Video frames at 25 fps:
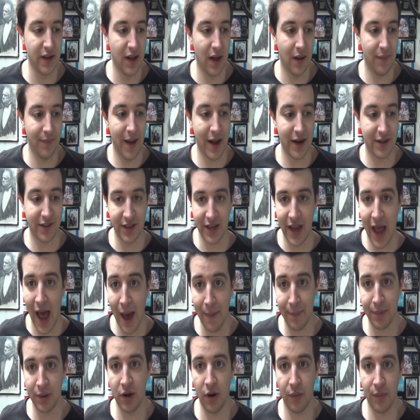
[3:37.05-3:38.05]
I'm actually
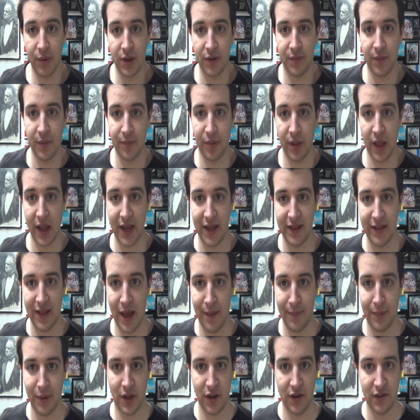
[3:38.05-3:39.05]
happy nobody's been playing
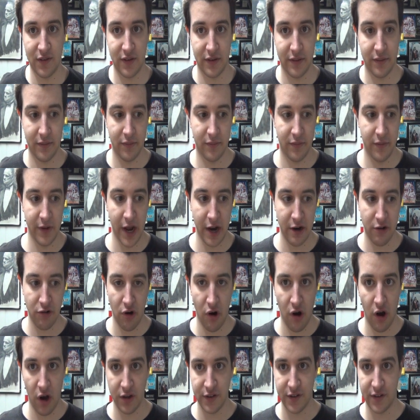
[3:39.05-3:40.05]
that, because
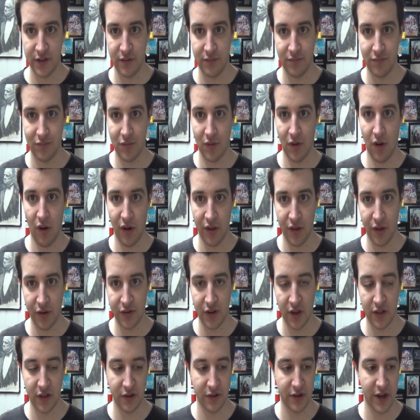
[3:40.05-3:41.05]
Necross and all those
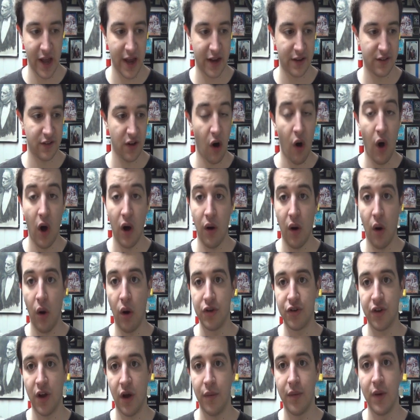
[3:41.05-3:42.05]
other decks. Oh,
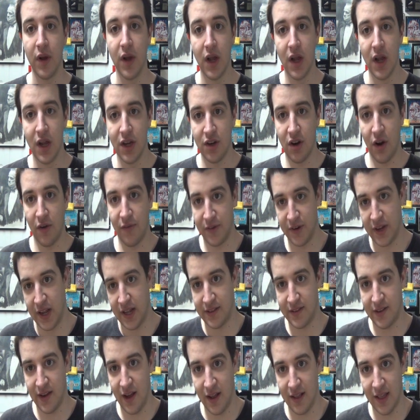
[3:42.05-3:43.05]
also, don't
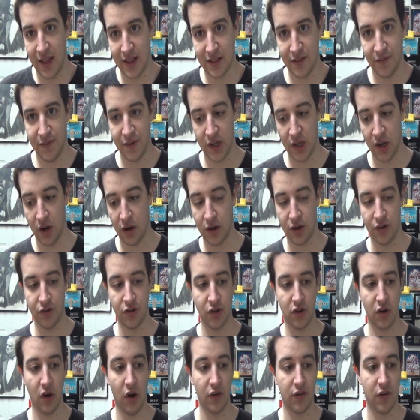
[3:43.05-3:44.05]
forget to like the video, because you
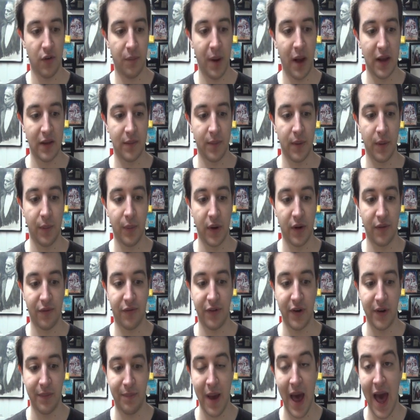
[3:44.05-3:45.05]
could also possibly put a
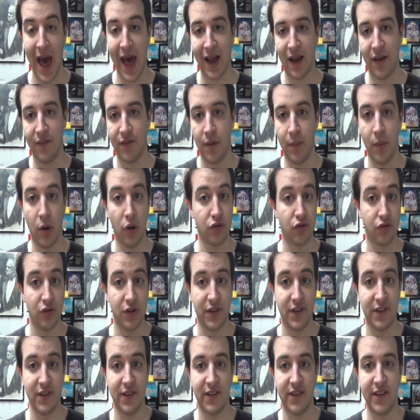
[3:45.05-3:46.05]
free pack of the most
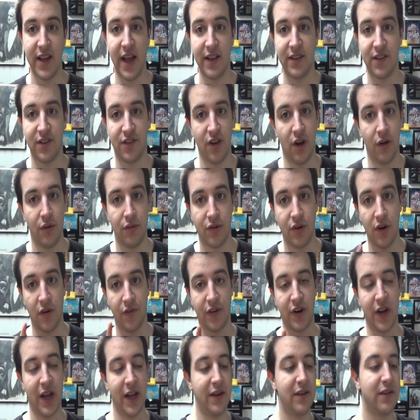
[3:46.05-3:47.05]
recent sets, so don't
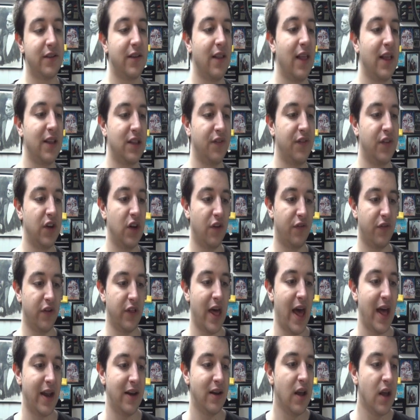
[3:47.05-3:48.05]
forget to like the video for
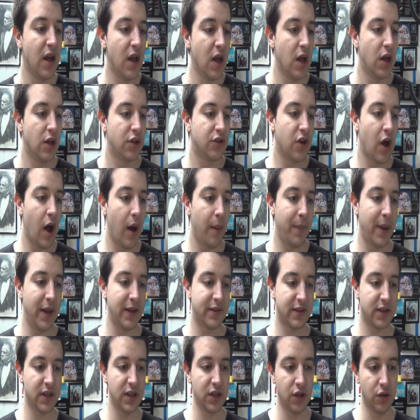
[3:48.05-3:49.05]
that. So I'm
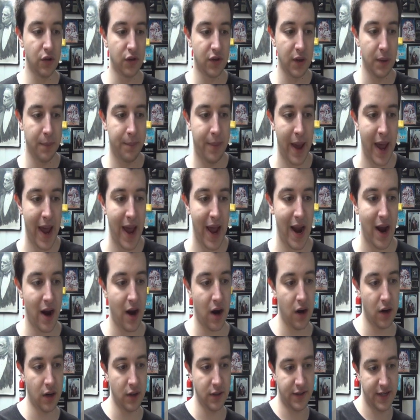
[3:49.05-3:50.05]
basically using
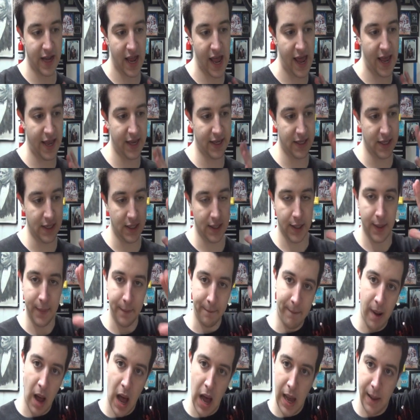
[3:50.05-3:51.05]
Bear and Tanky
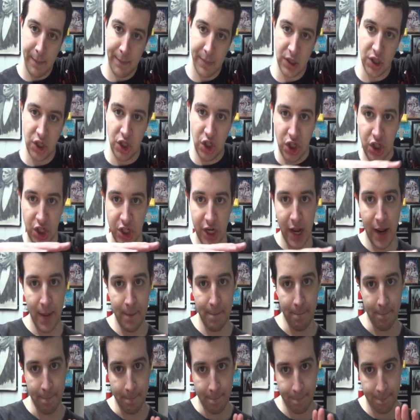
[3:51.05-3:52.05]
and Pop and shit,
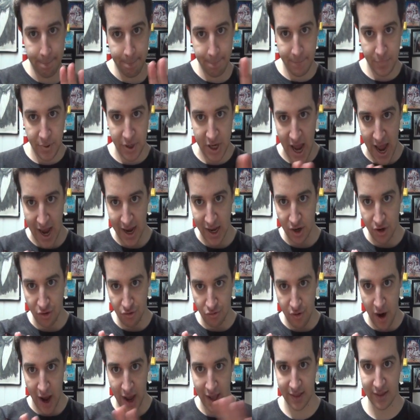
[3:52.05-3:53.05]
and attacking
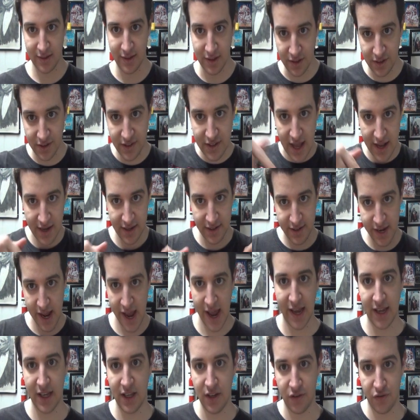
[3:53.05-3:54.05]
directly and setting
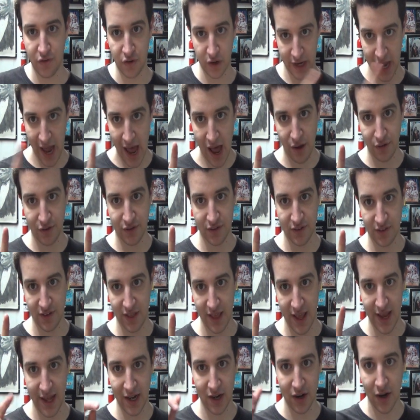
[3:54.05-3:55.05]
Tankies for Cowses
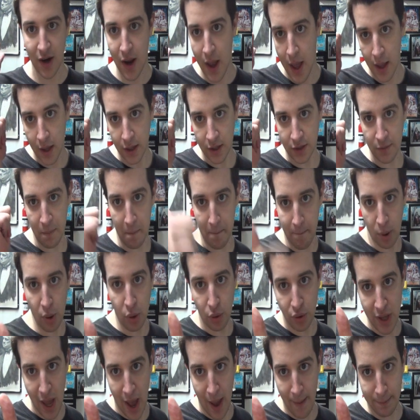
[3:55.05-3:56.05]
later, because
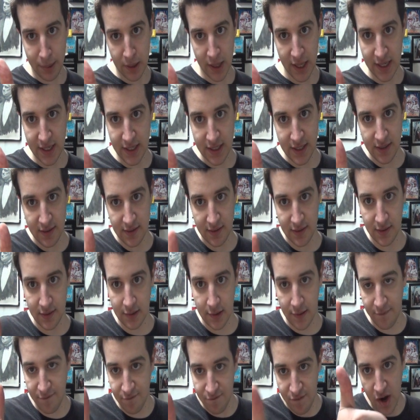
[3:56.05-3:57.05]
Booyah Pleiades is
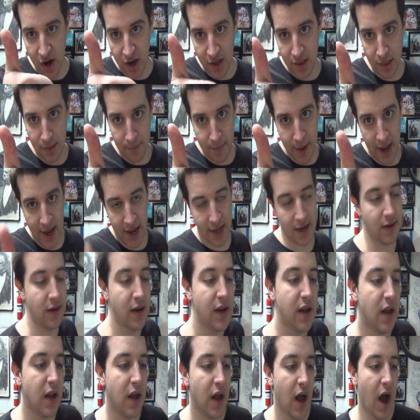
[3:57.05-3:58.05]
fucking the man.
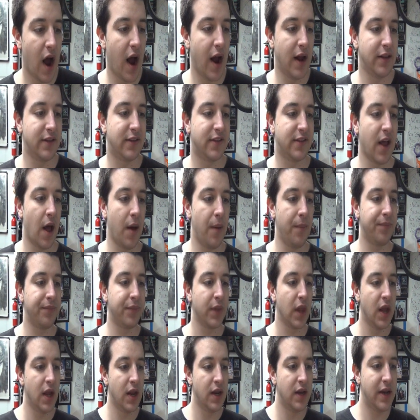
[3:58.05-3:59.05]
Alright, so
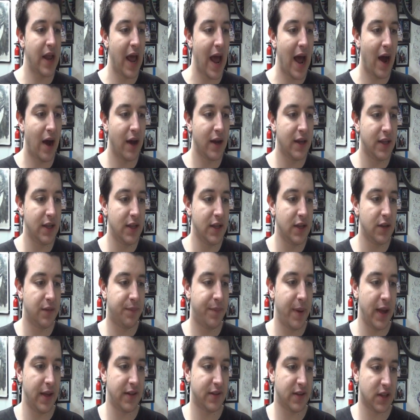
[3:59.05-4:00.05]
now he's
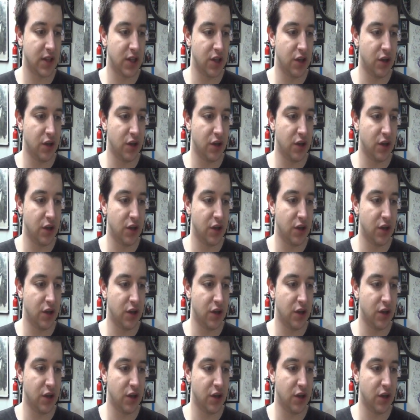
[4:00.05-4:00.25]
basically